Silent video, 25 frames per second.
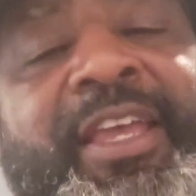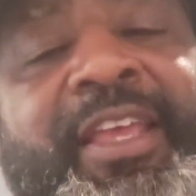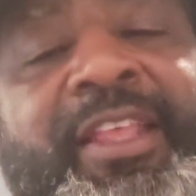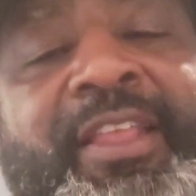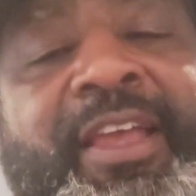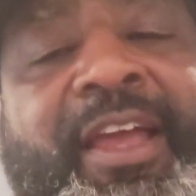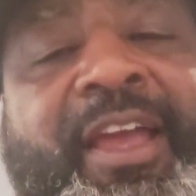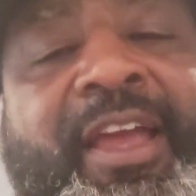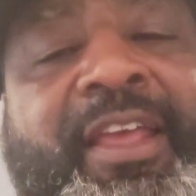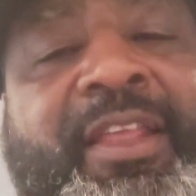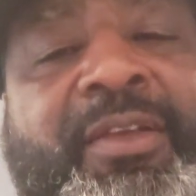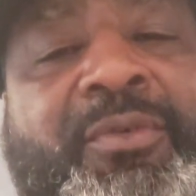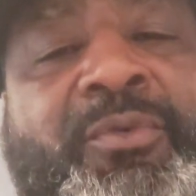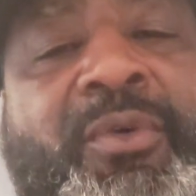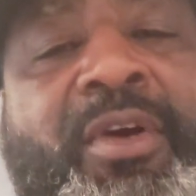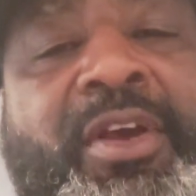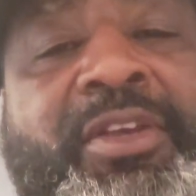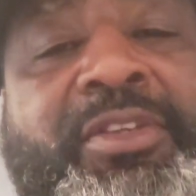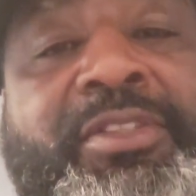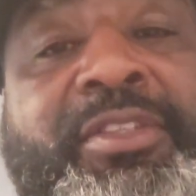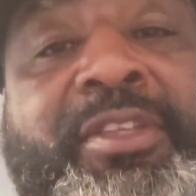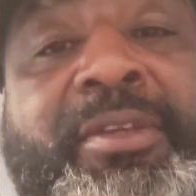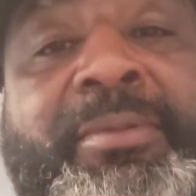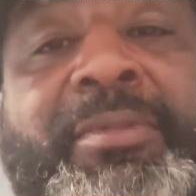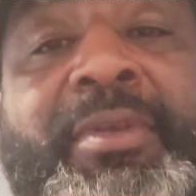I ain't
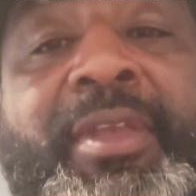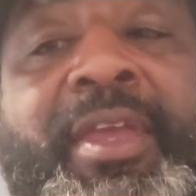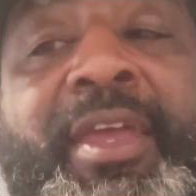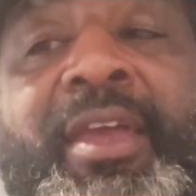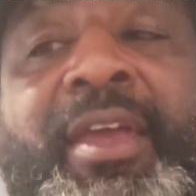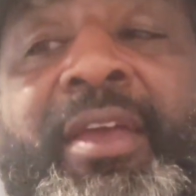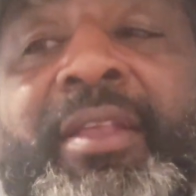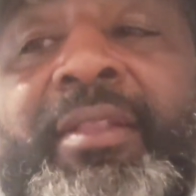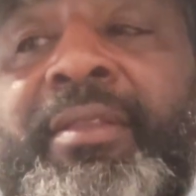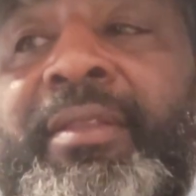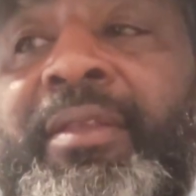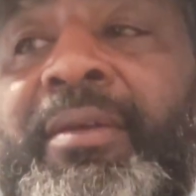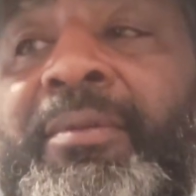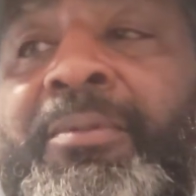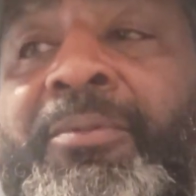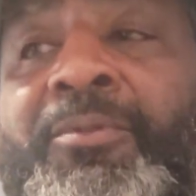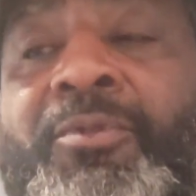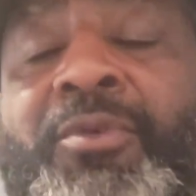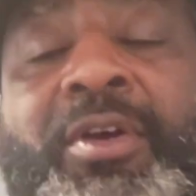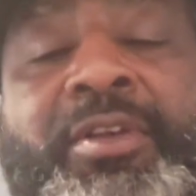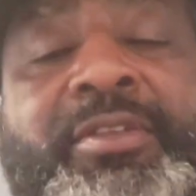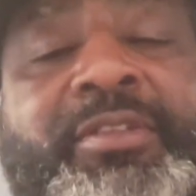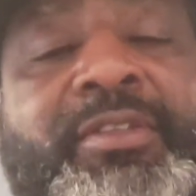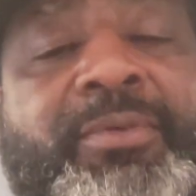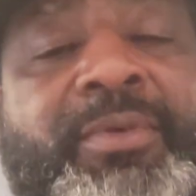washed them yet.
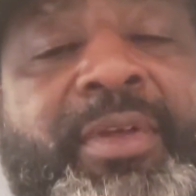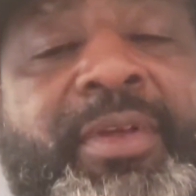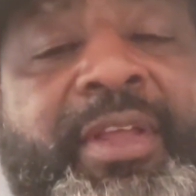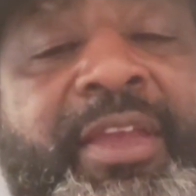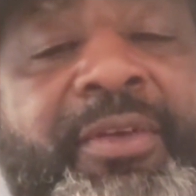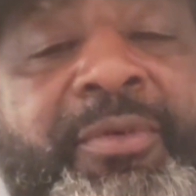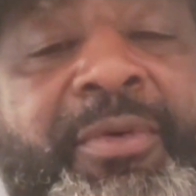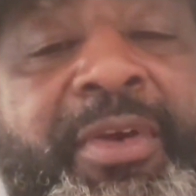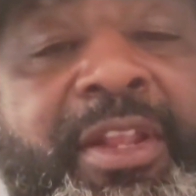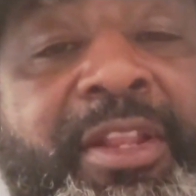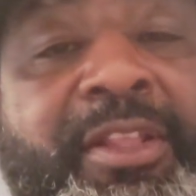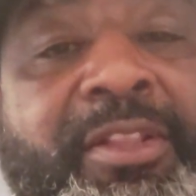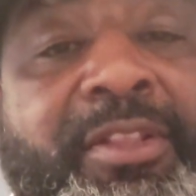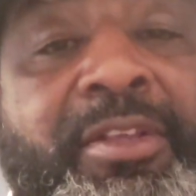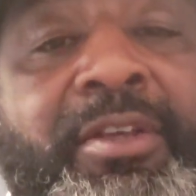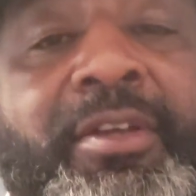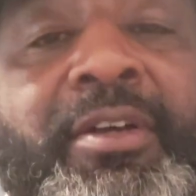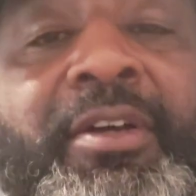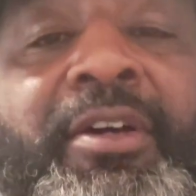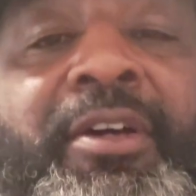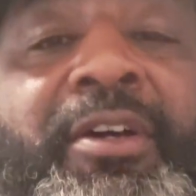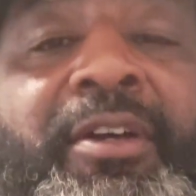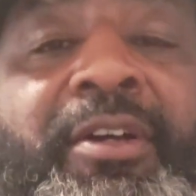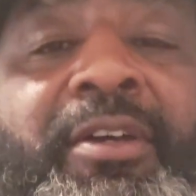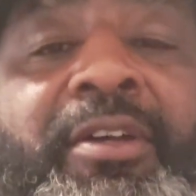I'm washed them when I get ready
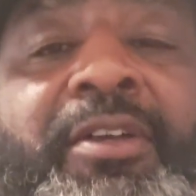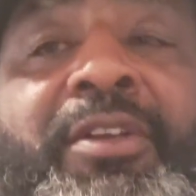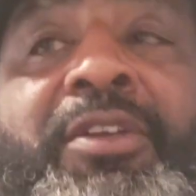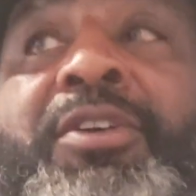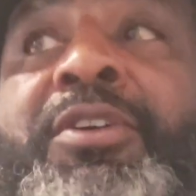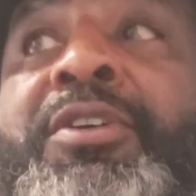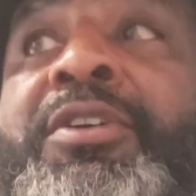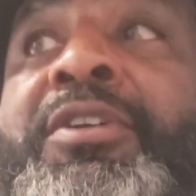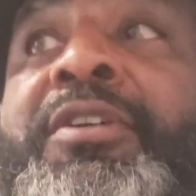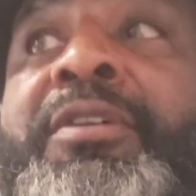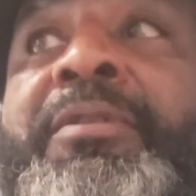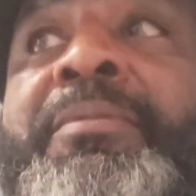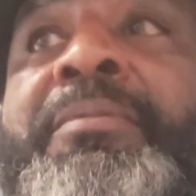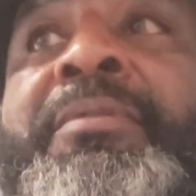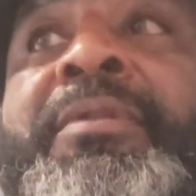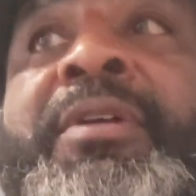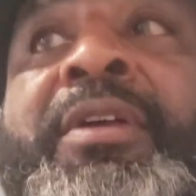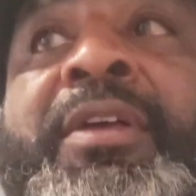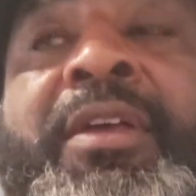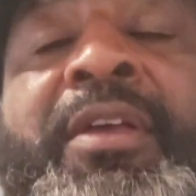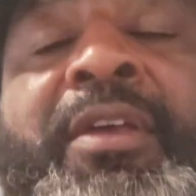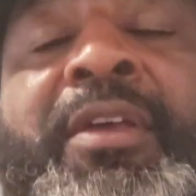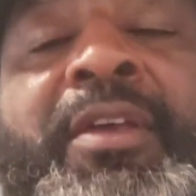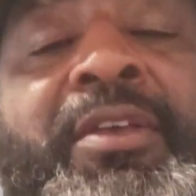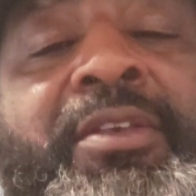to cook them,
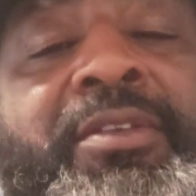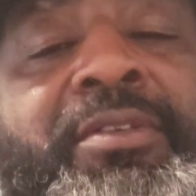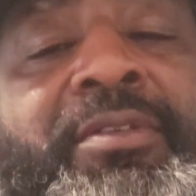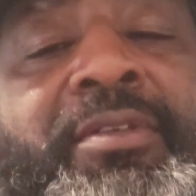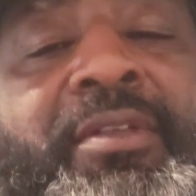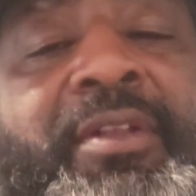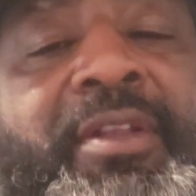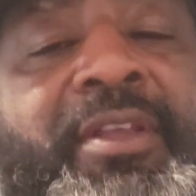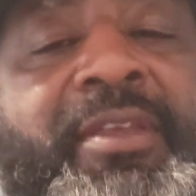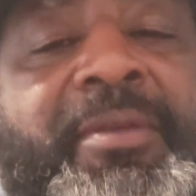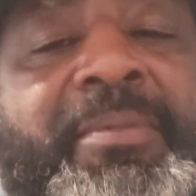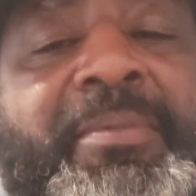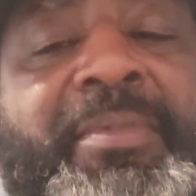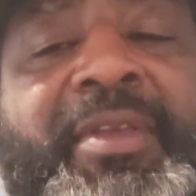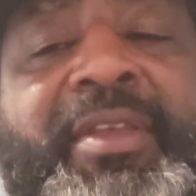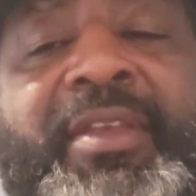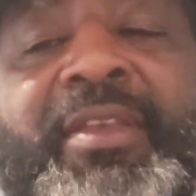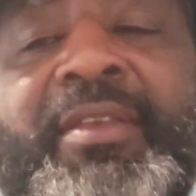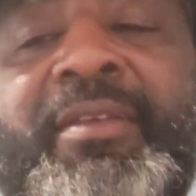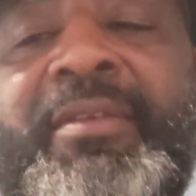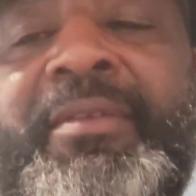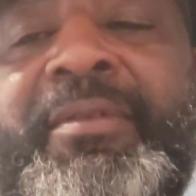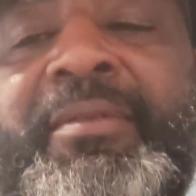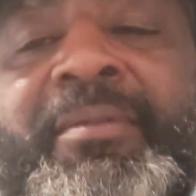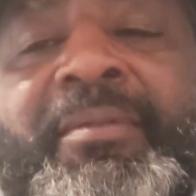so they could
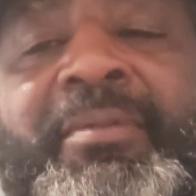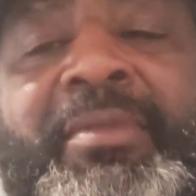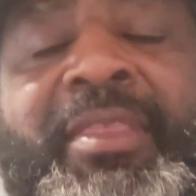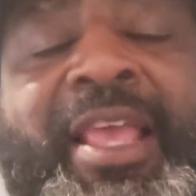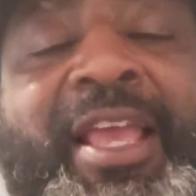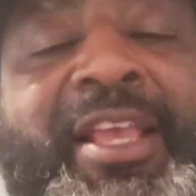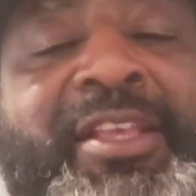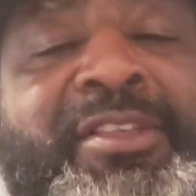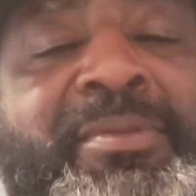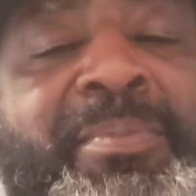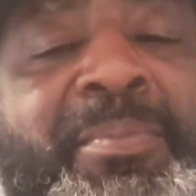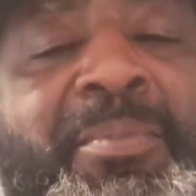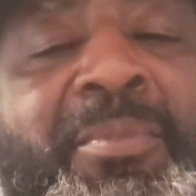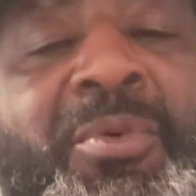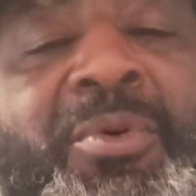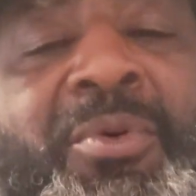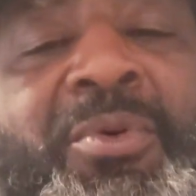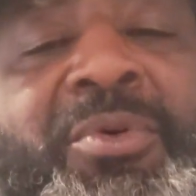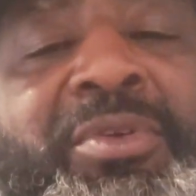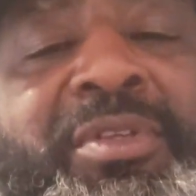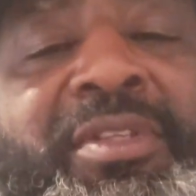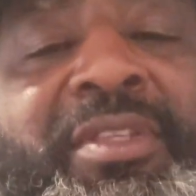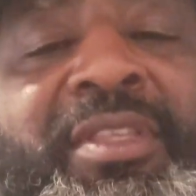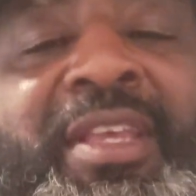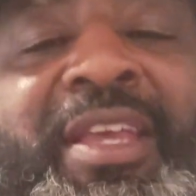be nice,
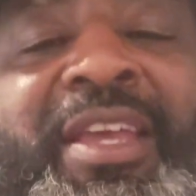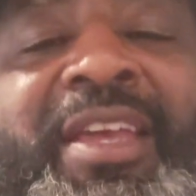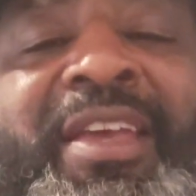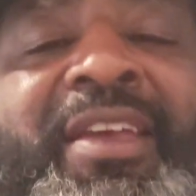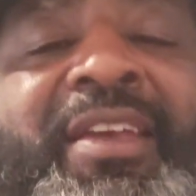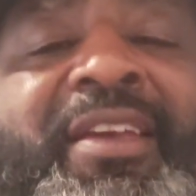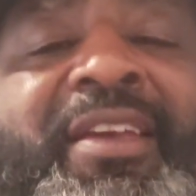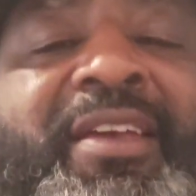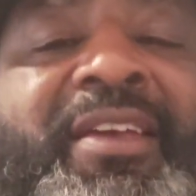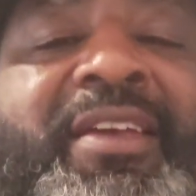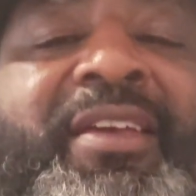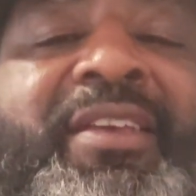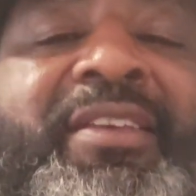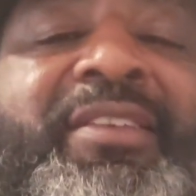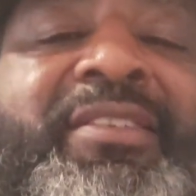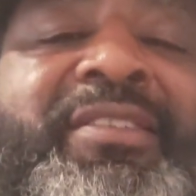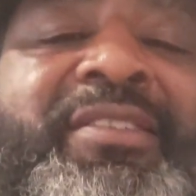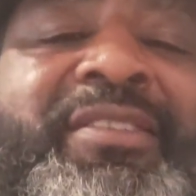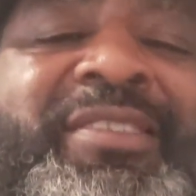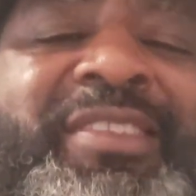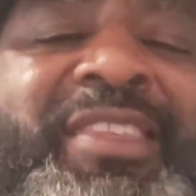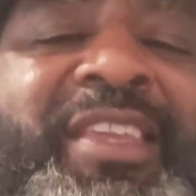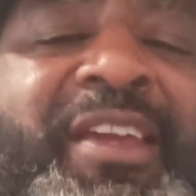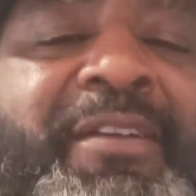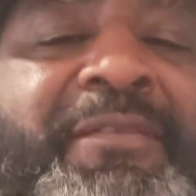moist,
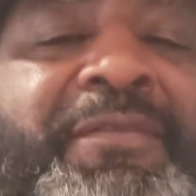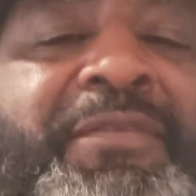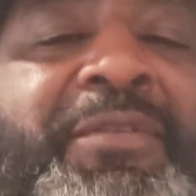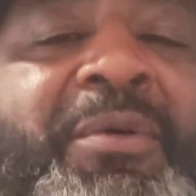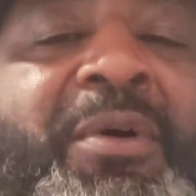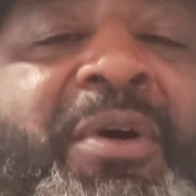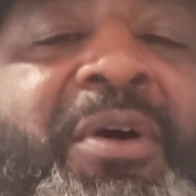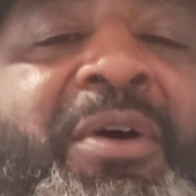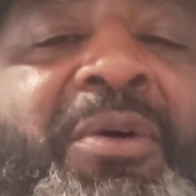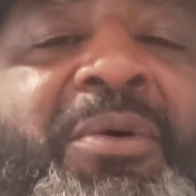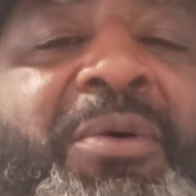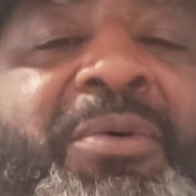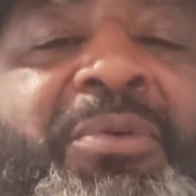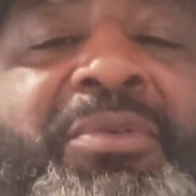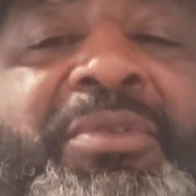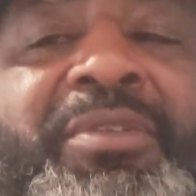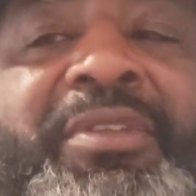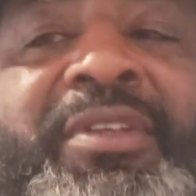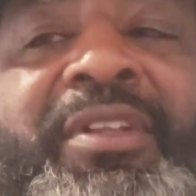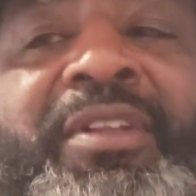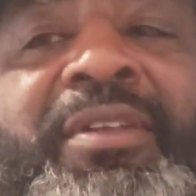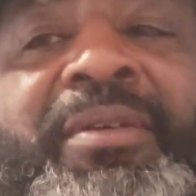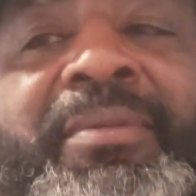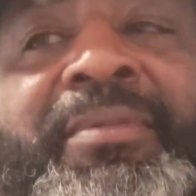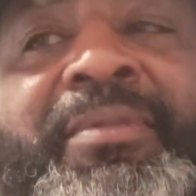and stick a few
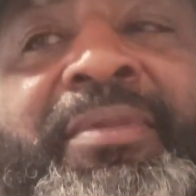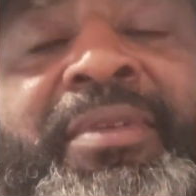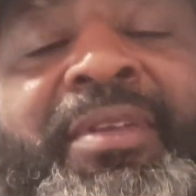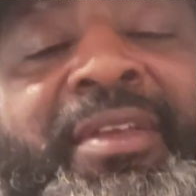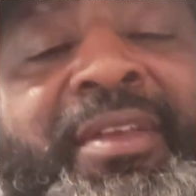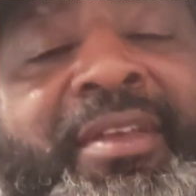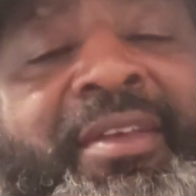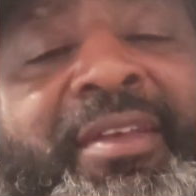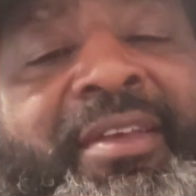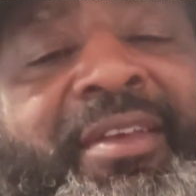holes in them.